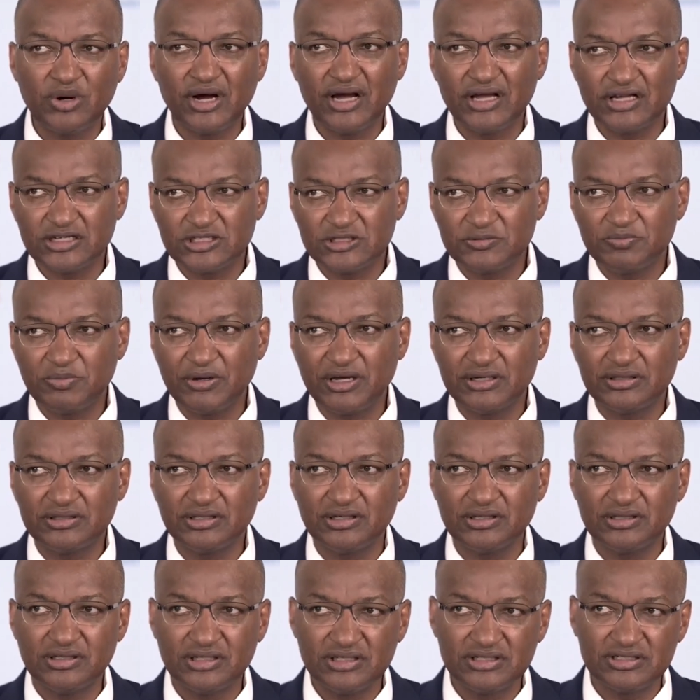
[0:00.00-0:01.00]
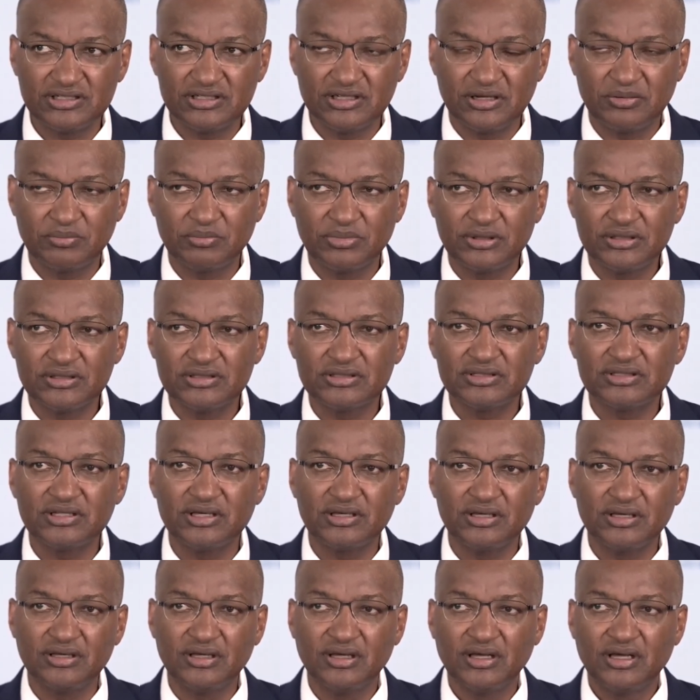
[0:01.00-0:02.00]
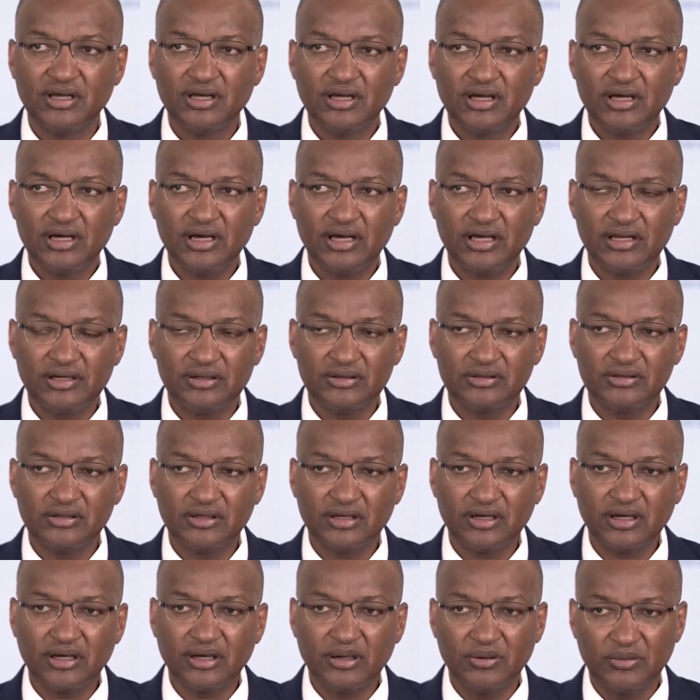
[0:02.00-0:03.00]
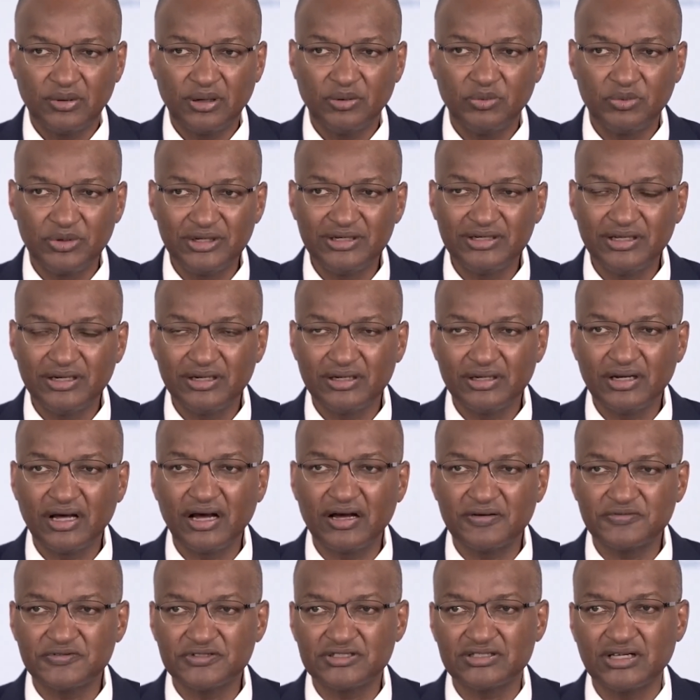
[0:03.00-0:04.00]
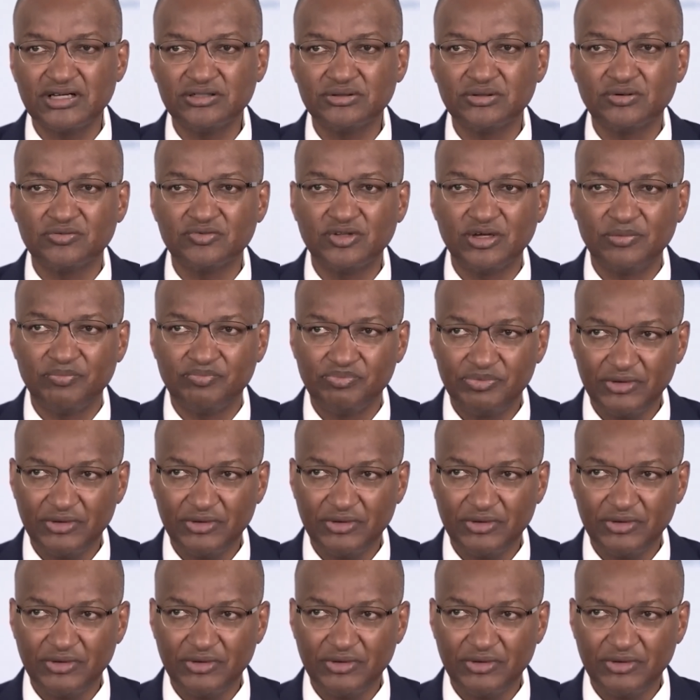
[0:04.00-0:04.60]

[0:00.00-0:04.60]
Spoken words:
expecting these numbers, and we didn't have sight of them.